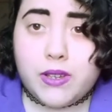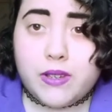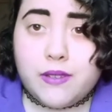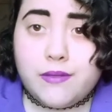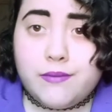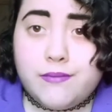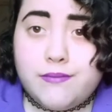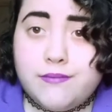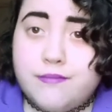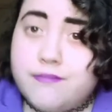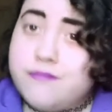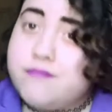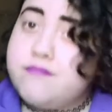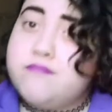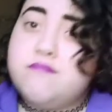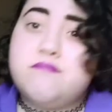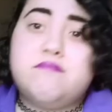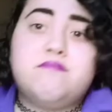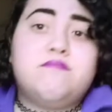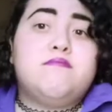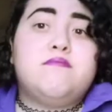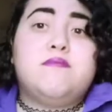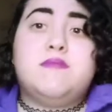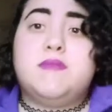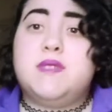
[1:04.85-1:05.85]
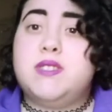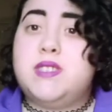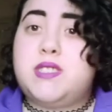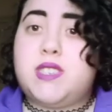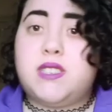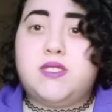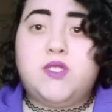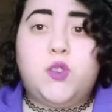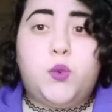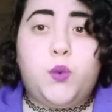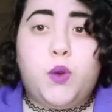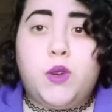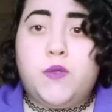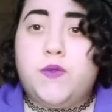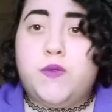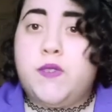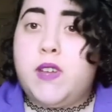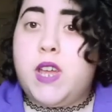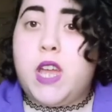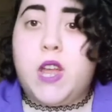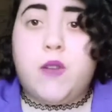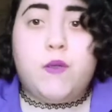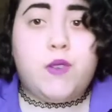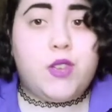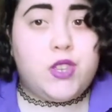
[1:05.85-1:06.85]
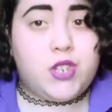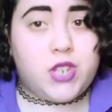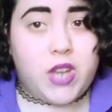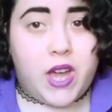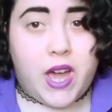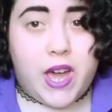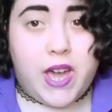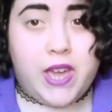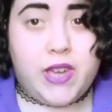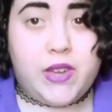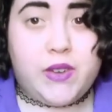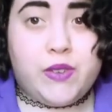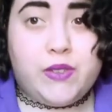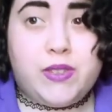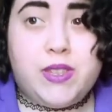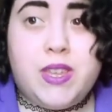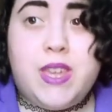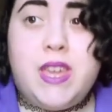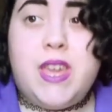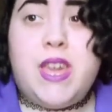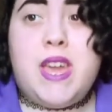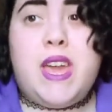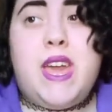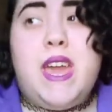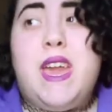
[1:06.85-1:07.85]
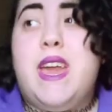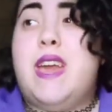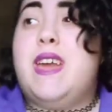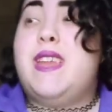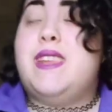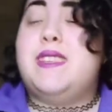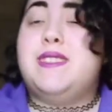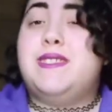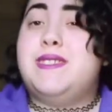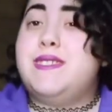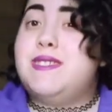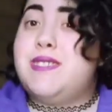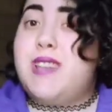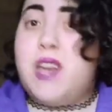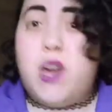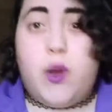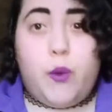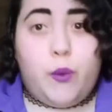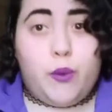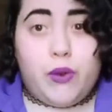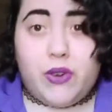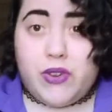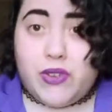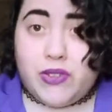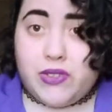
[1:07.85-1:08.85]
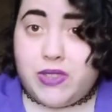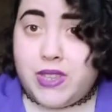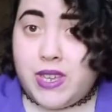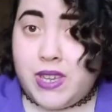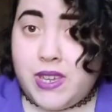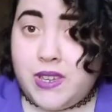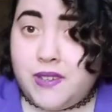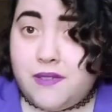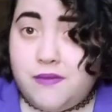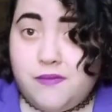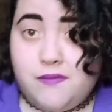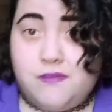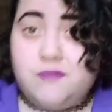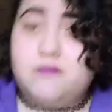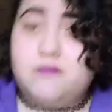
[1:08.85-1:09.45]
It doesn't work for every child, and it's not worth it.